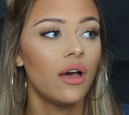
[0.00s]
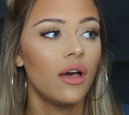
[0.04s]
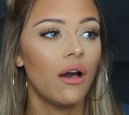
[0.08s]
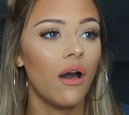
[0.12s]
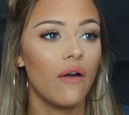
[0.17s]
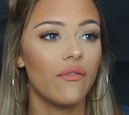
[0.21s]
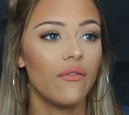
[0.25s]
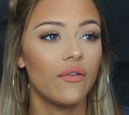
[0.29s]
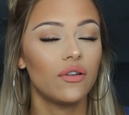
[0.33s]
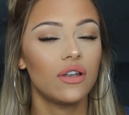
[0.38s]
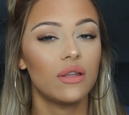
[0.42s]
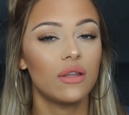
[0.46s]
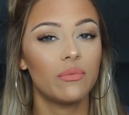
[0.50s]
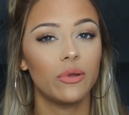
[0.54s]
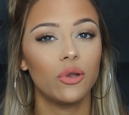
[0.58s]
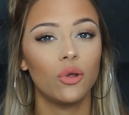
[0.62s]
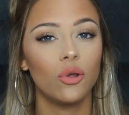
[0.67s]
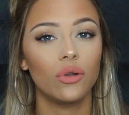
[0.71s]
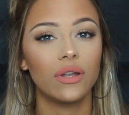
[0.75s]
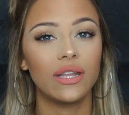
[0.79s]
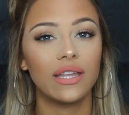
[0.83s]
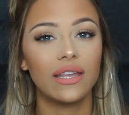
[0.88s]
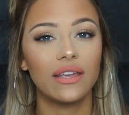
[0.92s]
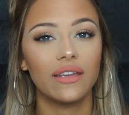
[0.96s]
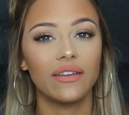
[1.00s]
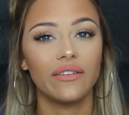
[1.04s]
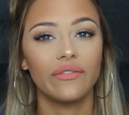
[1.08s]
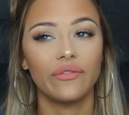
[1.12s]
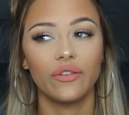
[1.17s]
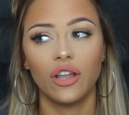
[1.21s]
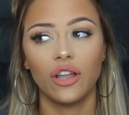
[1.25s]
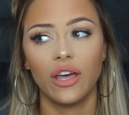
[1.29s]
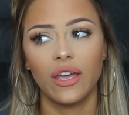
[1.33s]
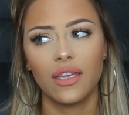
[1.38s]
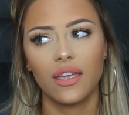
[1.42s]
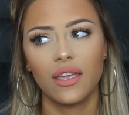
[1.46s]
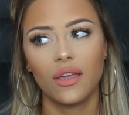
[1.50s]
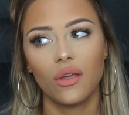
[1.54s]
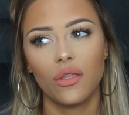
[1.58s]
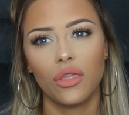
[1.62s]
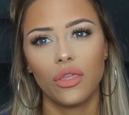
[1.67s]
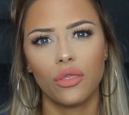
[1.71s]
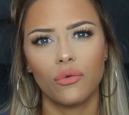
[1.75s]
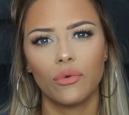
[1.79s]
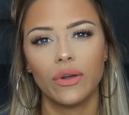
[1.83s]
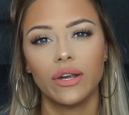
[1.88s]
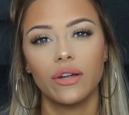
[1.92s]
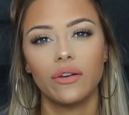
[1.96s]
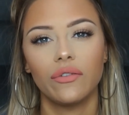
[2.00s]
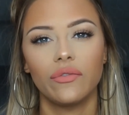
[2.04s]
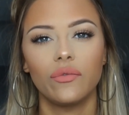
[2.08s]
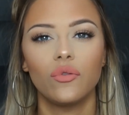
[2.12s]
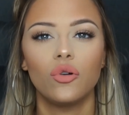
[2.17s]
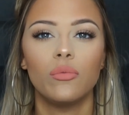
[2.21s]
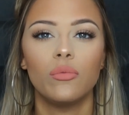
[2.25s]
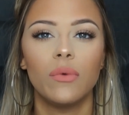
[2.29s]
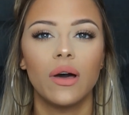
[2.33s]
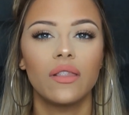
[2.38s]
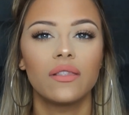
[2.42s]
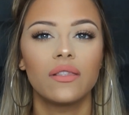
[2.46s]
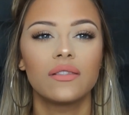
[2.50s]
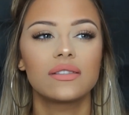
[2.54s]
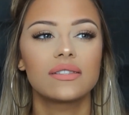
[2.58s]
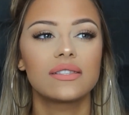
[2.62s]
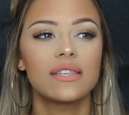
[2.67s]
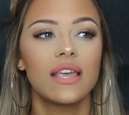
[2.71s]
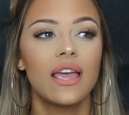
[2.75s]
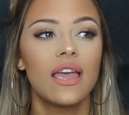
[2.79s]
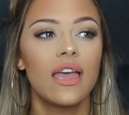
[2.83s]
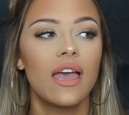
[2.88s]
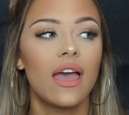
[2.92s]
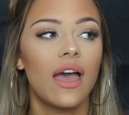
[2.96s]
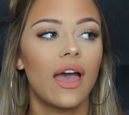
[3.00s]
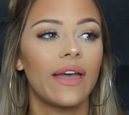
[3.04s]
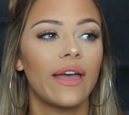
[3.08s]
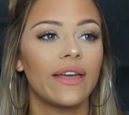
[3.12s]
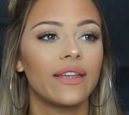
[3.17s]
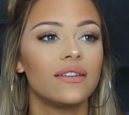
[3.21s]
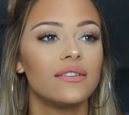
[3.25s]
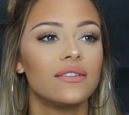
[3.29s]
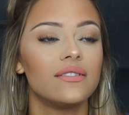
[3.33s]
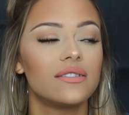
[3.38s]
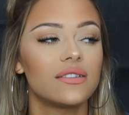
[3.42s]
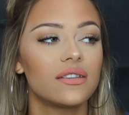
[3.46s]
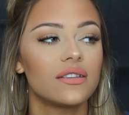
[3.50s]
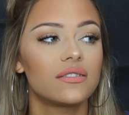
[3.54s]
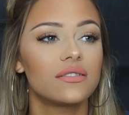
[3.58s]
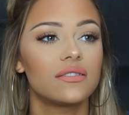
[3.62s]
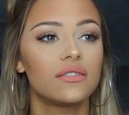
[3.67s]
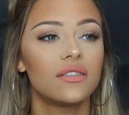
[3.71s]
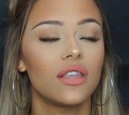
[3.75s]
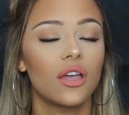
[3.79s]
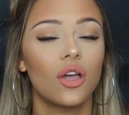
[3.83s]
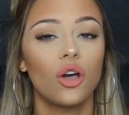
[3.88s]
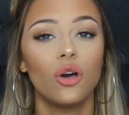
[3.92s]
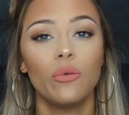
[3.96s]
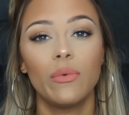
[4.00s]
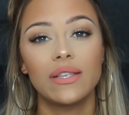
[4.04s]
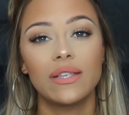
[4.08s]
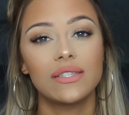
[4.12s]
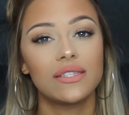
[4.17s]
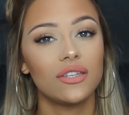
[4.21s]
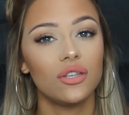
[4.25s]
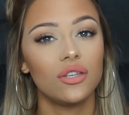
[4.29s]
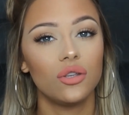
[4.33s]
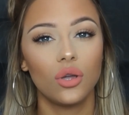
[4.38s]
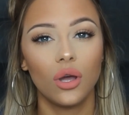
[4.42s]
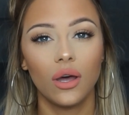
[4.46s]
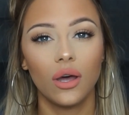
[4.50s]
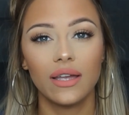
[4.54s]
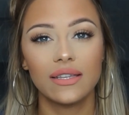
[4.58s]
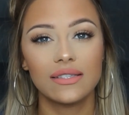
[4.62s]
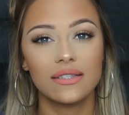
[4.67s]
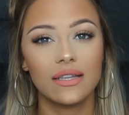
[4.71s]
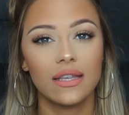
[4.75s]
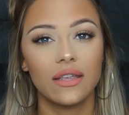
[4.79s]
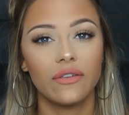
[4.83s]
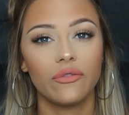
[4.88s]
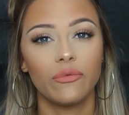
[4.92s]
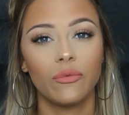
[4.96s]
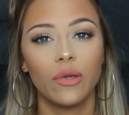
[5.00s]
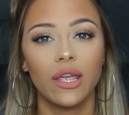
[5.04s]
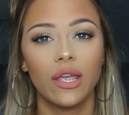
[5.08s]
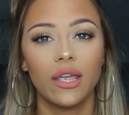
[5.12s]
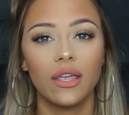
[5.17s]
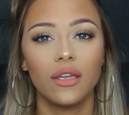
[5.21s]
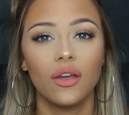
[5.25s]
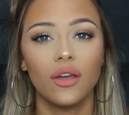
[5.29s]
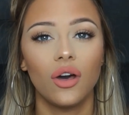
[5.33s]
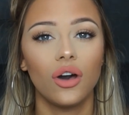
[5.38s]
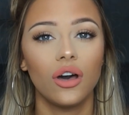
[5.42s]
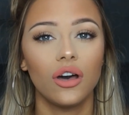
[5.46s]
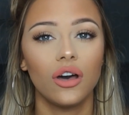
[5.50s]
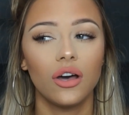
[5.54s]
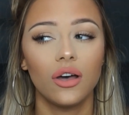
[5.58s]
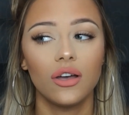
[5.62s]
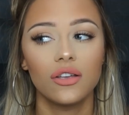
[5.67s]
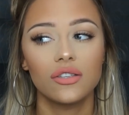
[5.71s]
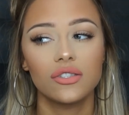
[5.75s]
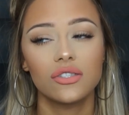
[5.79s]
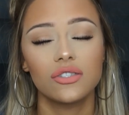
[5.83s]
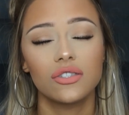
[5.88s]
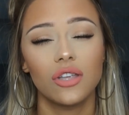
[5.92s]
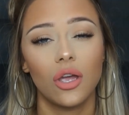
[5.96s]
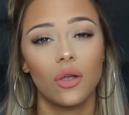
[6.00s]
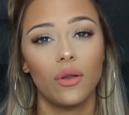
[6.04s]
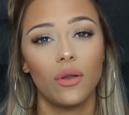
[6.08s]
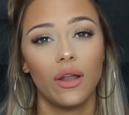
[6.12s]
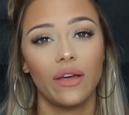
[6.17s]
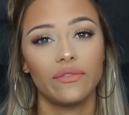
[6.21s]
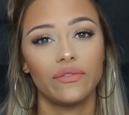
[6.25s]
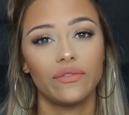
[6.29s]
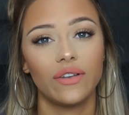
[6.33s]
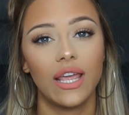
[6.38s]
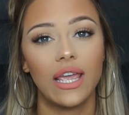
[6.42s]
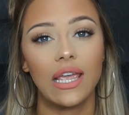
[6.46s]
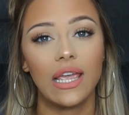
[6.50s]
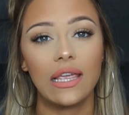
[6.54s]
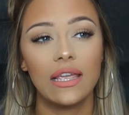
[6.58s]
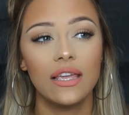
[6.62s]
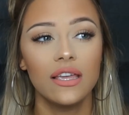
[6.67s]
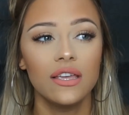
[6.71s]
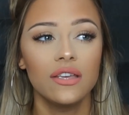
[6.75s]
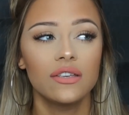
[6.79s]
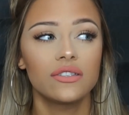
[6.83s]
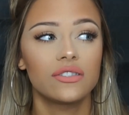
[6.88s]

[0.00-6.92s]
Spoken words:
I've only been on here for like 3 or 4 months, and the comments that you guys leave me are so lovely.